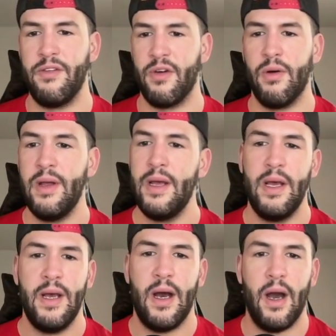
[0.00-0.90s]
So
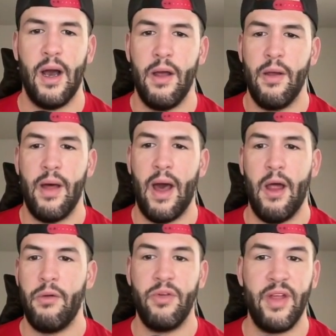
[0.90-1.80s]
I
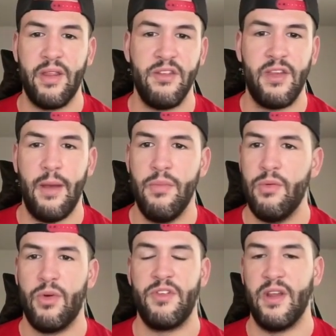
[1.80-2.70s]
really like this game,
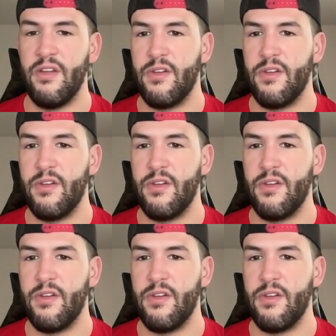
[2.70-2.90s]
once again, to